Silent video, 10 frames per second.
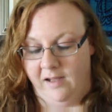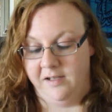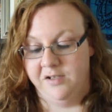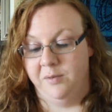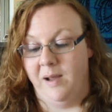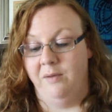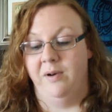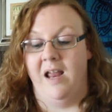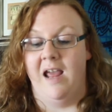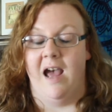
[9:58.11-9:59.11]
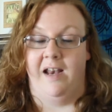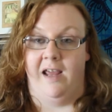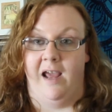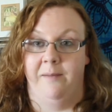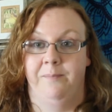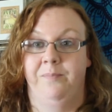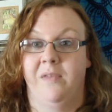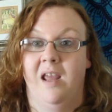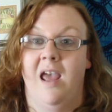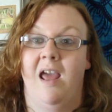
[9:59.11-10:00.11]
and these are by Renee Ahdieh,
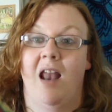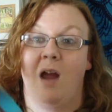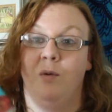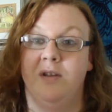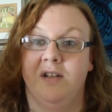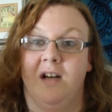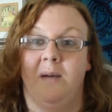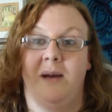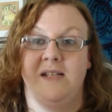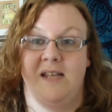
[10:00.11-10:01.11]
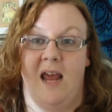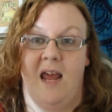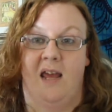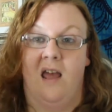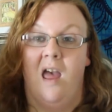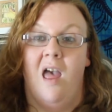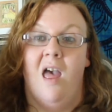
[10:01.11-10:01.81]
and I will start out by saying